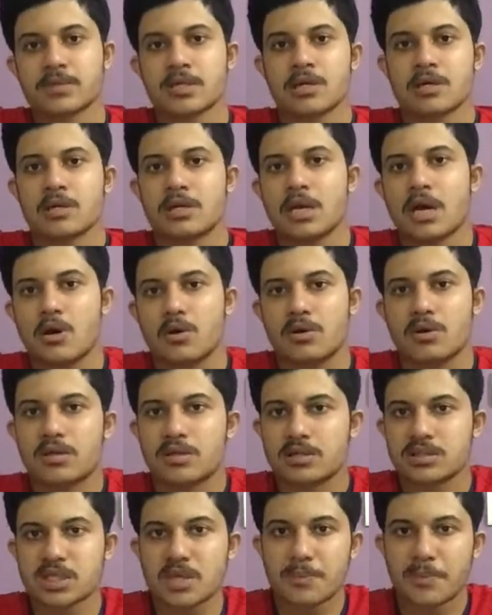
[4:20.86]
Now,
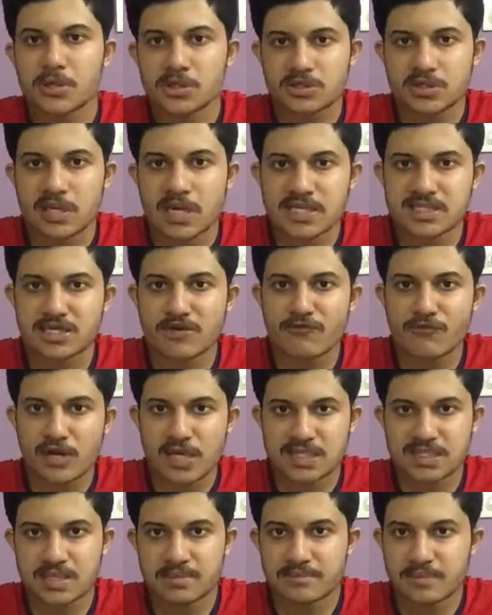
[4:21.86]
suppose, let's say for
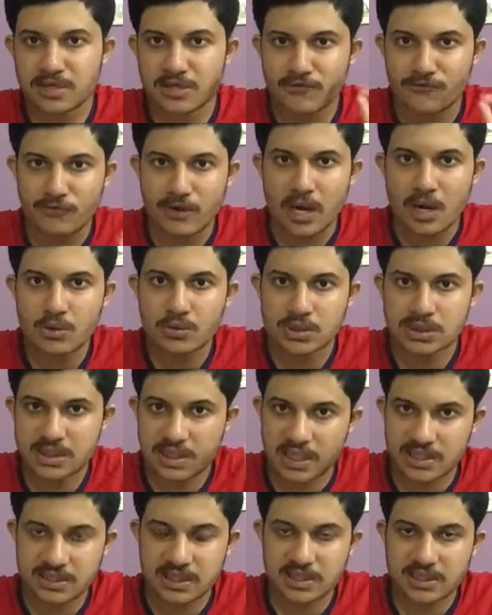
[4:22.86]
example, if Rahu is
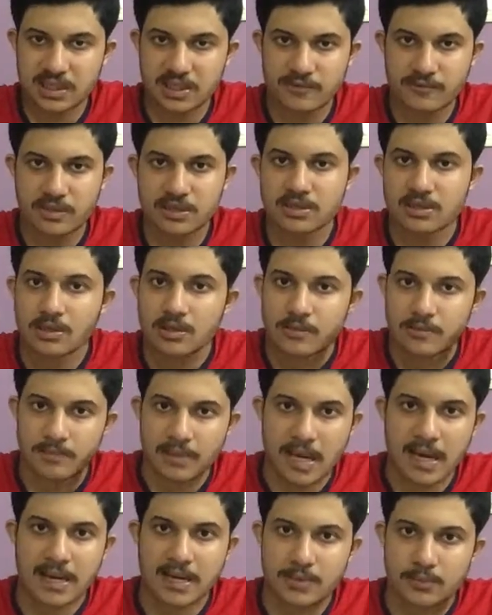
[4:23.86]
conjected with
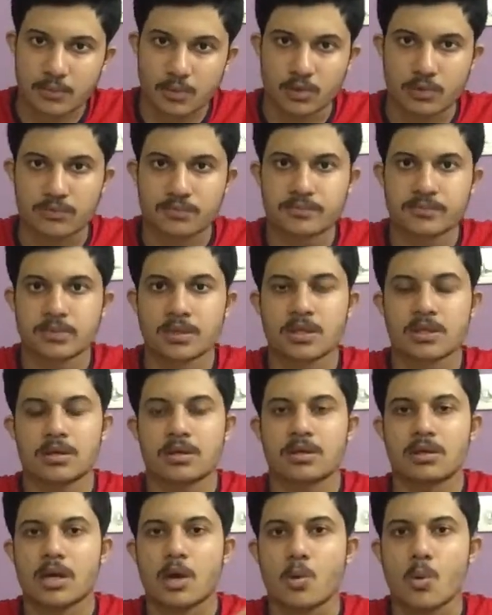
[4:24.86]
planet Moon.
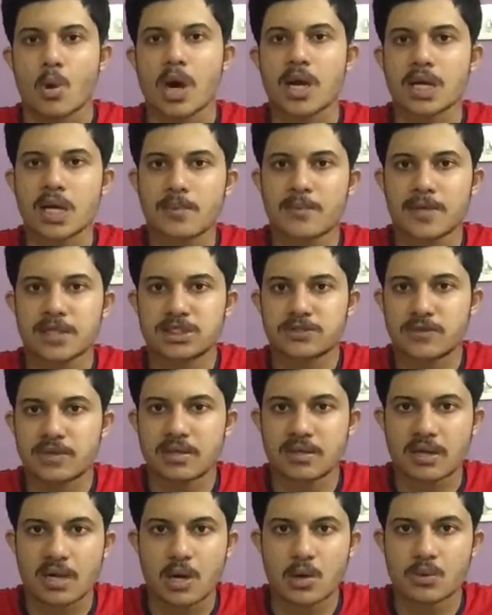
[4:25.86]
Now, what happens
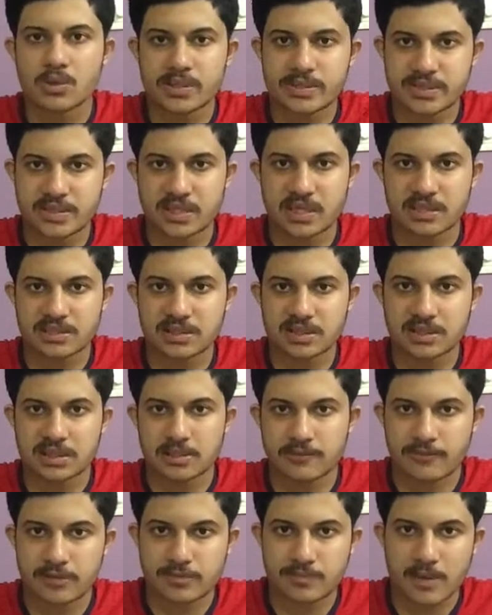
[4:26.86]
when Rahu is
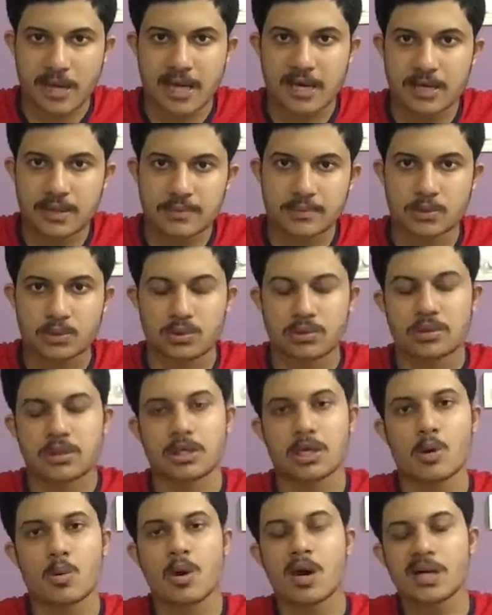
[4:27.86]
conjected with planet Moon?
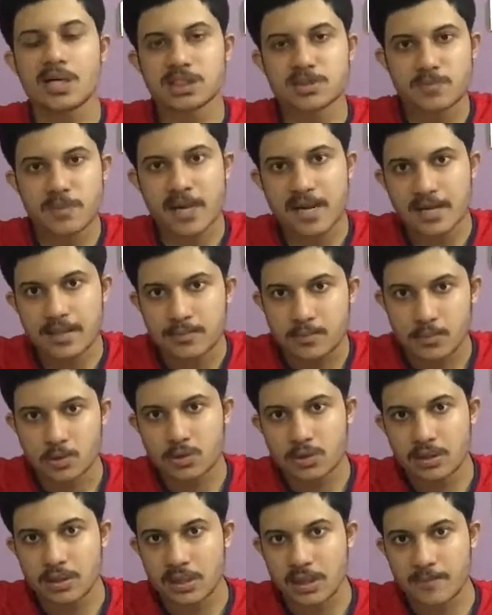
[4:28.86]
Now, what does planet
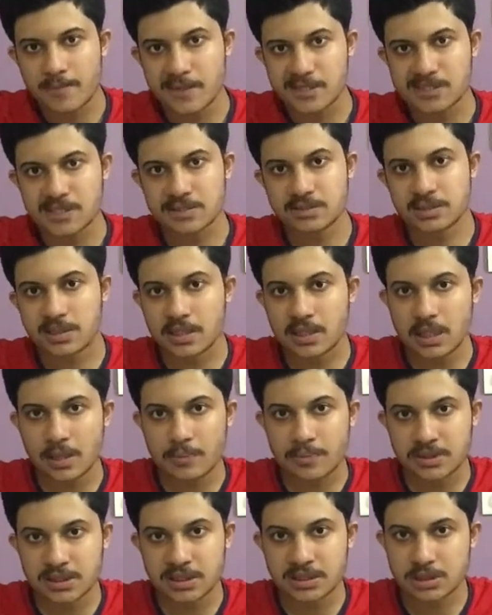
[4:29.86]
Moon represents? It
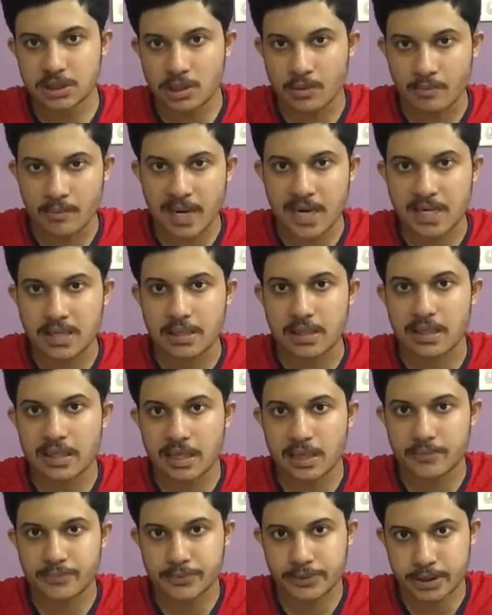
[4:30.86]
represents your mind, it
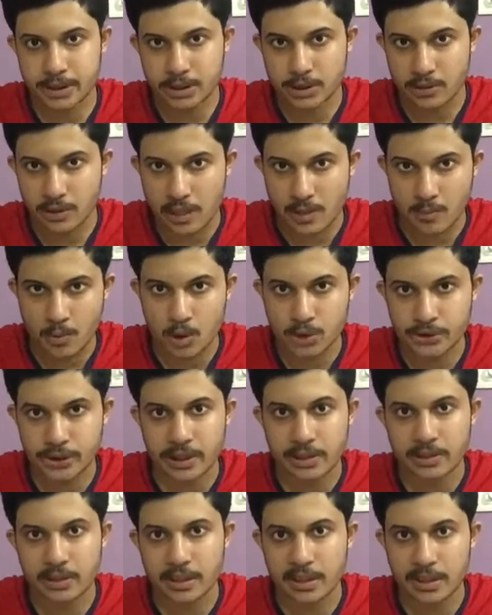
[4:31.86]
represents your
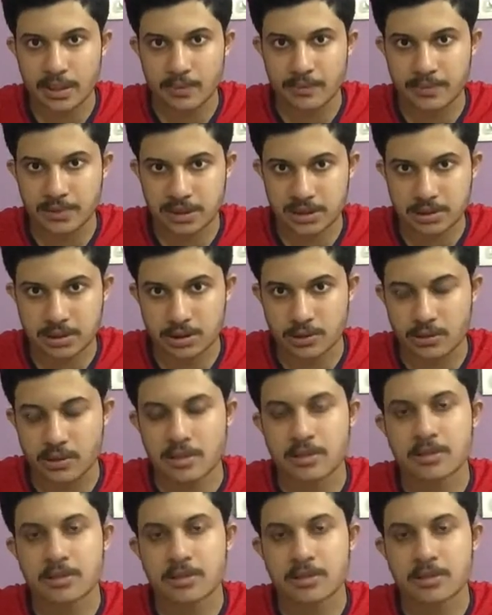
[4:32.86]
emotion, it represents your